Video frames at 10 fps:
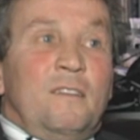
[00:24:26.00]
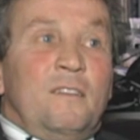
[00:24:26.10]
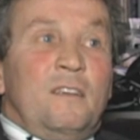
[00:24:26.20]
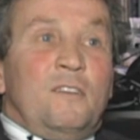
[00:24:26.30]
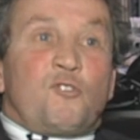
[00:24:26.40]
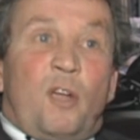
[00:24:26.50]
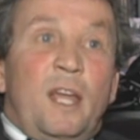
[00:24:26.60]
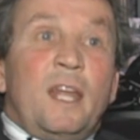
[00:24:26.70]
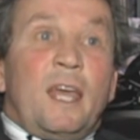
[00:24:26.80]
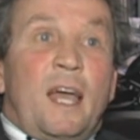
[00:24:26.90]
the
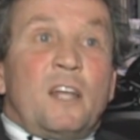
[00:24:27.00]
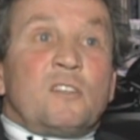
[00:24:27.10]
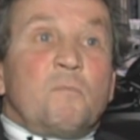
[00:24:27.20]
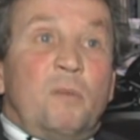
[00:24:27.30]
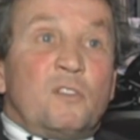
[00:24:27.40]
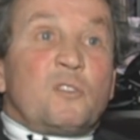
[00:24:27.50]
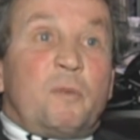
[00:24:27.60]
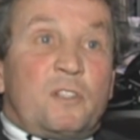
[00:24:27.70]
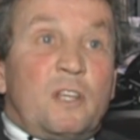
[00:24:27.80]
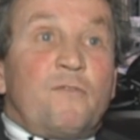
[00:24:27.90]
training hasn't been
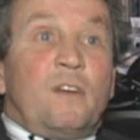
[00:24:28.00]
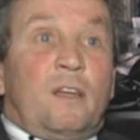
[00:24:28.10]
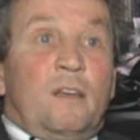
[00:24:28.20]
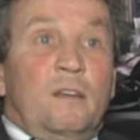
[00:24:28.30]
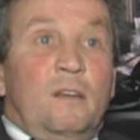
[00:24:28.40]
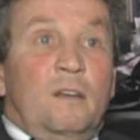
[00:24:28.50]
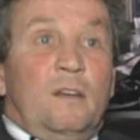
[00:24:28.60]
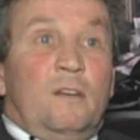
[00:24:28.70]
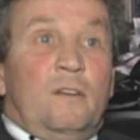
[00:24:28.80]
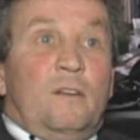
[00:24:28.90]
specific
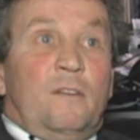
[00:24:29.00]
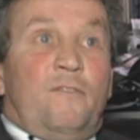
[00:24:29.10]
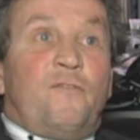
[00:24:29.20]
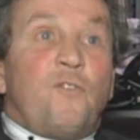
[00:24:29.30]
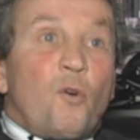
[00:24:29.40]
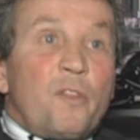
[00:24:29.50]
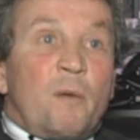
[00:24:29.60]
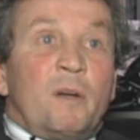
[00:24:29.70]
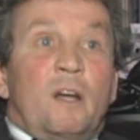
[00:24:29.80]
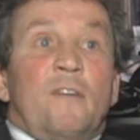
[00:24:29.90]
for
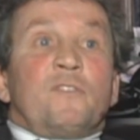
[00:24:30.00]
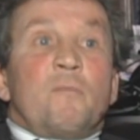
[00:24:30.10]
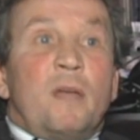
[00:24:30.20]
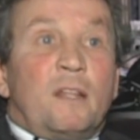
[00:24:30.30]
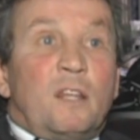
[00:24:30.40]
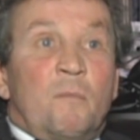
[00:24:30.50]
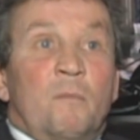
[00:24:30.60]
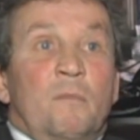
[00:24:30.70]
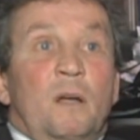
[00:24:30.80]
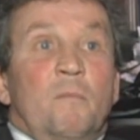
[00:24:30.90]
them enough to make
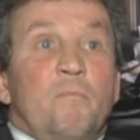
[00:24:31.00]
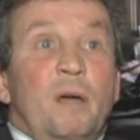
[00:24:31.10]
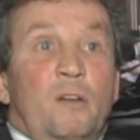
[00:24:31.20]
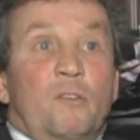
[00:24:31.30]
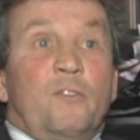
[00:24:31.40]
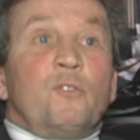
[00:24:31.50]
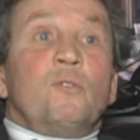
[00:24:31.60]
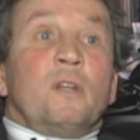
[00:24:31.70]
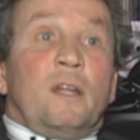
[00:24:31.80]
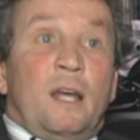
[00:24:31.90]
them better
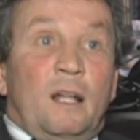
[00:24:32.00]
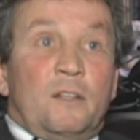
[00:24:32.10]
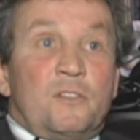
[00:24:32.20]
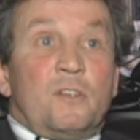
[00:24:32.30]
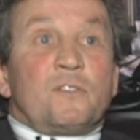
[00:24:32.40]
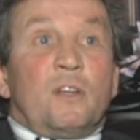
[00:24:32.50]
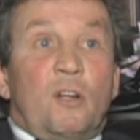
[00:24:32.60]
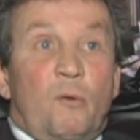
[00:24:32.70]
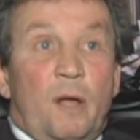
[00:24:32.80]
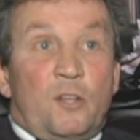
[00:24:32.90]
through an analysis and
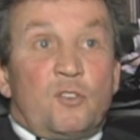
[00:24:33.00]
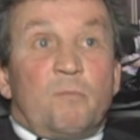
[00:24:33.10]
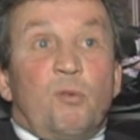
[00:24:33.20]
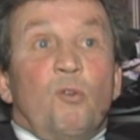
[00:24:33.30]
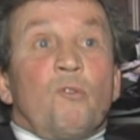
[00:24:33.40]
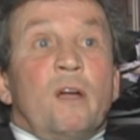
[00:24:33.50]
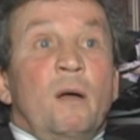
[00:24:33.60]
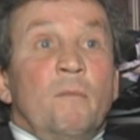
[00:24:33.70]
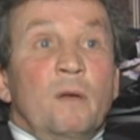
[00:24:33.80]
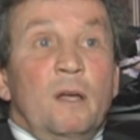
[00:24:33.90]
correction
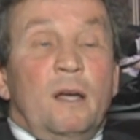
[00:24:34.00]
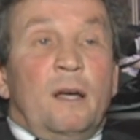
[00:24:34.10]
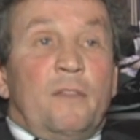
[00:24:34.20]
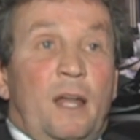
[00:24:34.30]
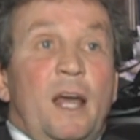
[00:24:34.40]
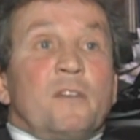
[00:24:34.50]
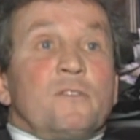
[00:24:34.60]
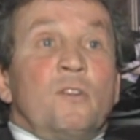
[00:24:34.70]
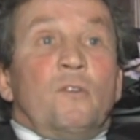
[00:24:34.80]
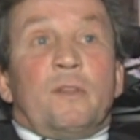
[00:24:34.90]
program that has,